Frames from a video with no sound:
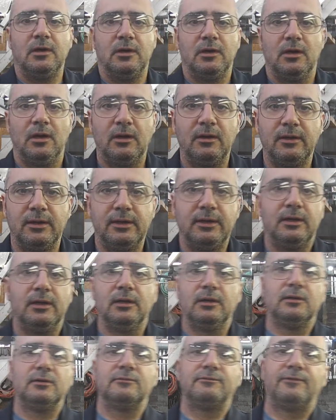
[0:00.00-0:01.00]
All right,
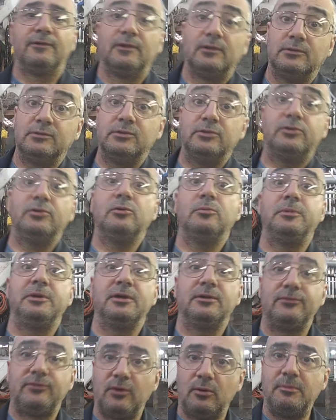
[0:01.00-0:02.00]
hello fellow
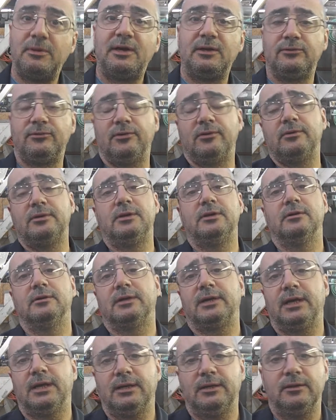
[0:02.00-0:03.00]
YouTubians, Almanzo here
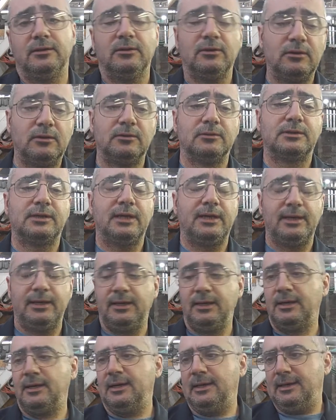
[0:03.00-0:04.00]
again. Okay,
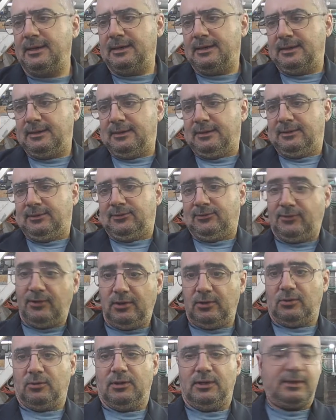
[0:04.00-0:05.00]

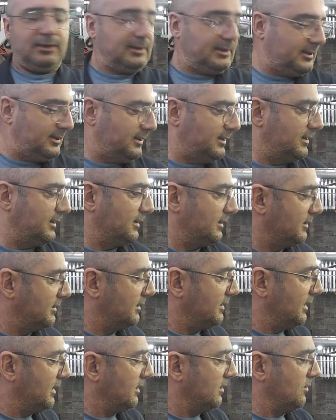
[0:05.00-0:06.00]
so
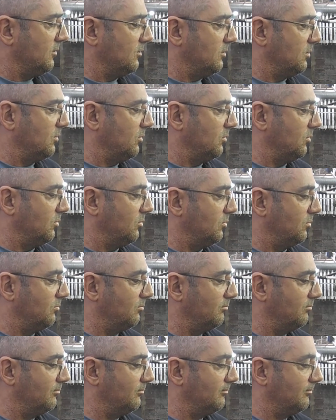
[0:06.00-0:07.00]
now
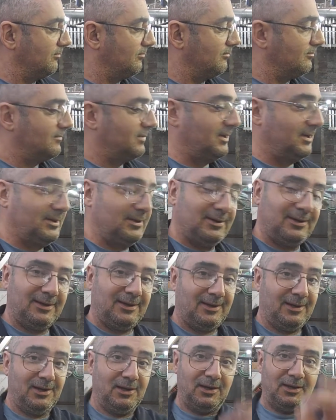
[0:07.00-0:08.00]

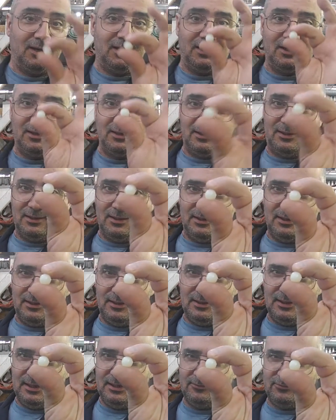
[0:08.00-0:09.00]

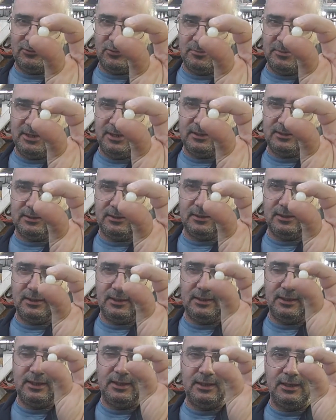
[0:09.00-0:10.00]
I have to make
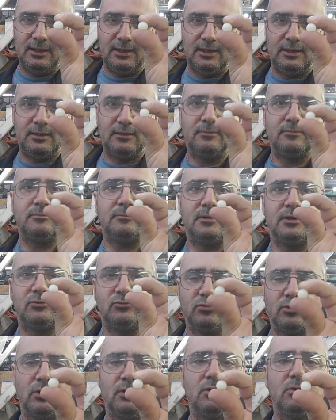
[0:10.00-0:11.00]
a
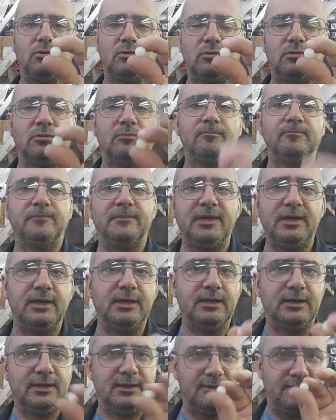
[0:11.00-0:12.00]
drill hole in